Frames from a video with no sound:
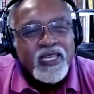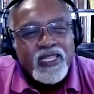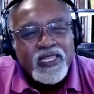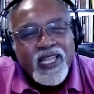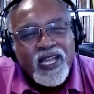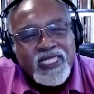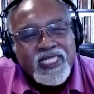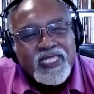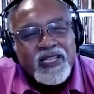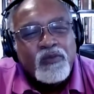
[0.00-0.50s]

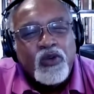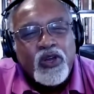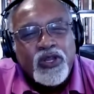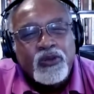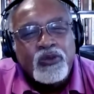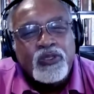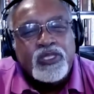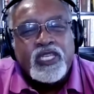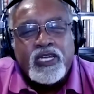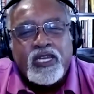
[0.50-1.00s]
not someone
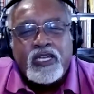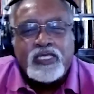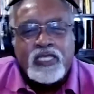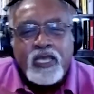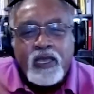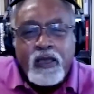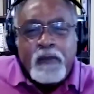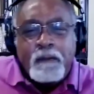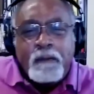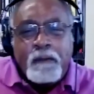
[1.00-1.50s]
who does
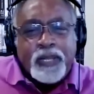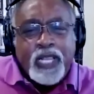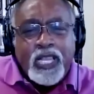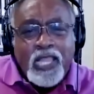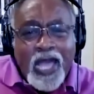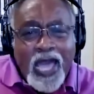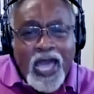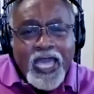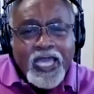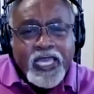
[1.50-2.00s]

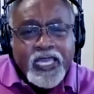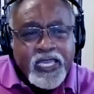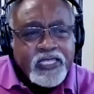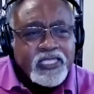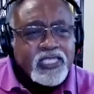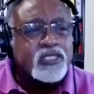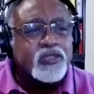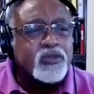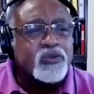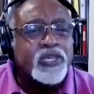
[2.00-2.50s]
Black
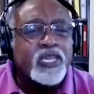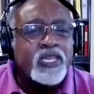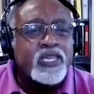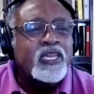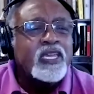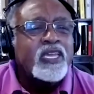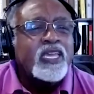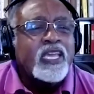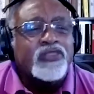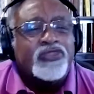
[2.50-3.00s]
history
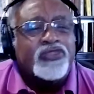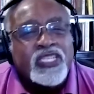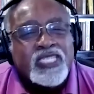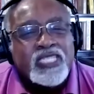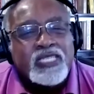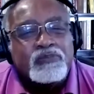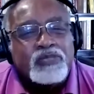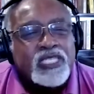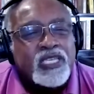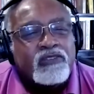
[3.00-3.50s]
and thinks
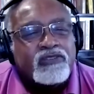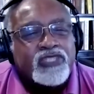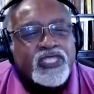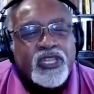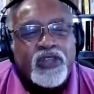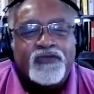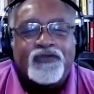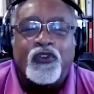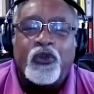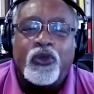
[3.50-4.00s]
themselves
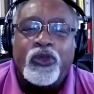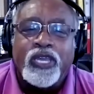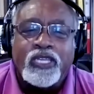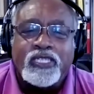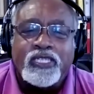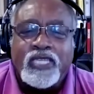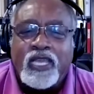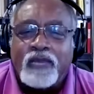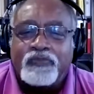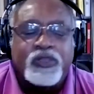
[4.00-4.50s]
therefore
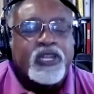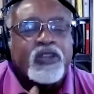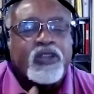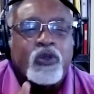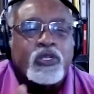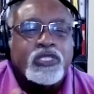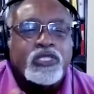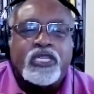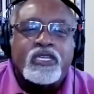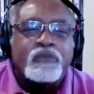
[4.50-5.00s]
exempt. And of
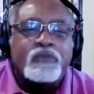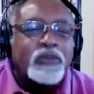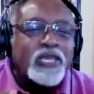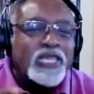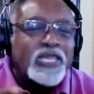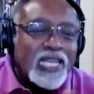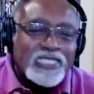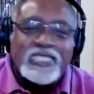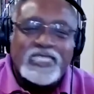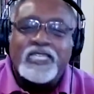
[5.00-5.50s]
course, it could be
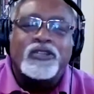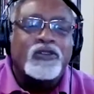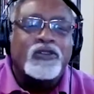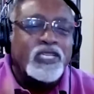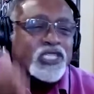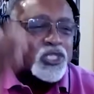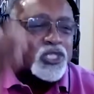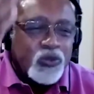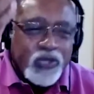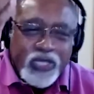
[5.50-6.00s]
Latino
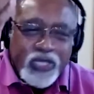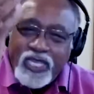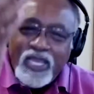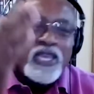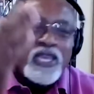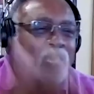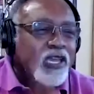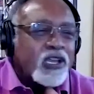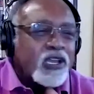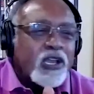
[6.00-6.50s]
history,
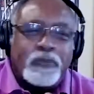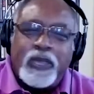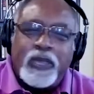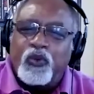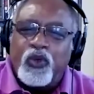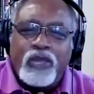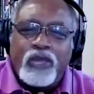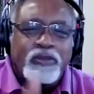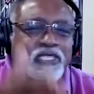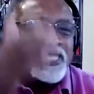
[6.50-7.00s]
it could be
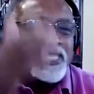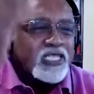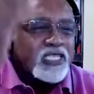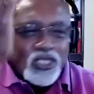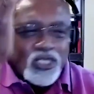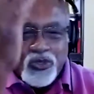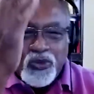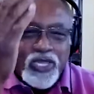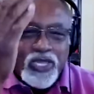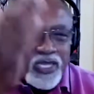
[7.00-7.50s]
women's
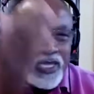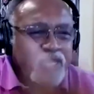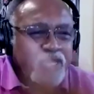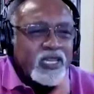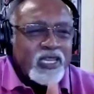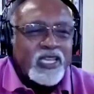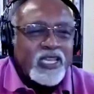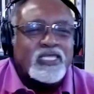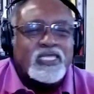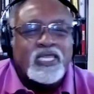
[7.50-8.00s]
history,
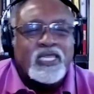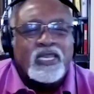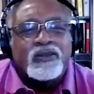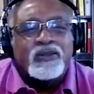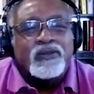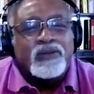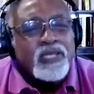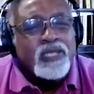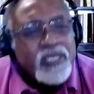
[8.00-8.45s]
et cetera.